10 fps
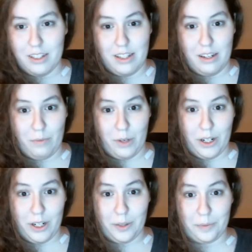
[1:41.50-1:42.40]
Didn't
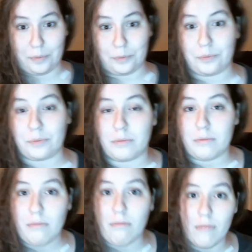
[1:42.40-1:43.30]
work.
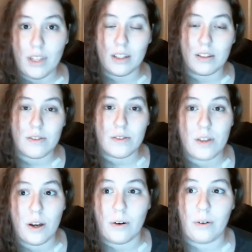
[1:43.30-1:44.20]

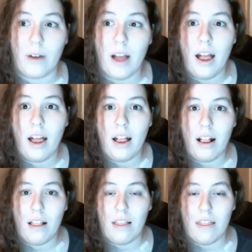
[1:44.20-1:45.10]
So
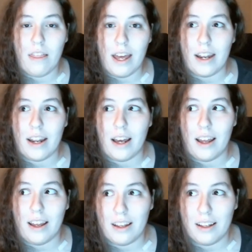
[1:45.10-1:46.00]
then
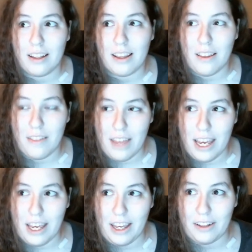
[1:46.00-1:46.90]

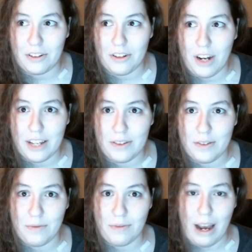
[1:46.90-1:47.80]
they tried
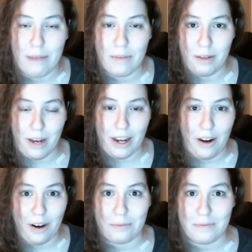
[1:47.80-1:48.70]
wrapping my
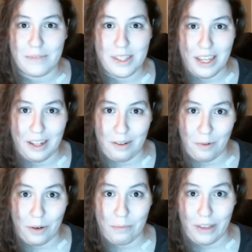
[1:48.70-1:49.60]
arms in
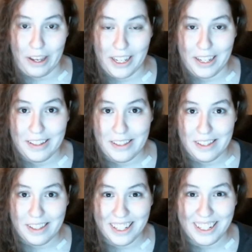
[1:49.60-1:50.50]
warm
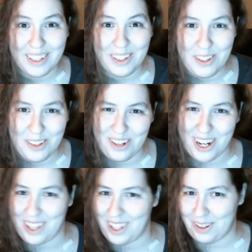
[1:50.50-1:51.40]
blankets to
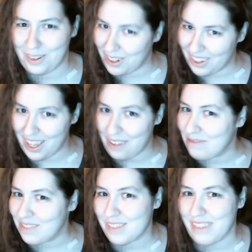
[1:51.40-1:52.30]
try and like cook
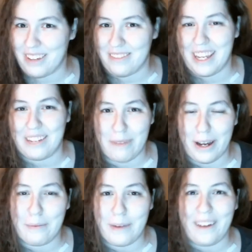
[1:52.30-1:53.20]
them to make a vein
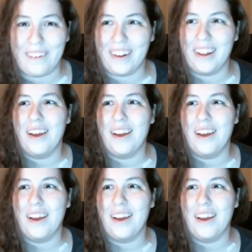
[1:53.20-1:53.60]
pop out.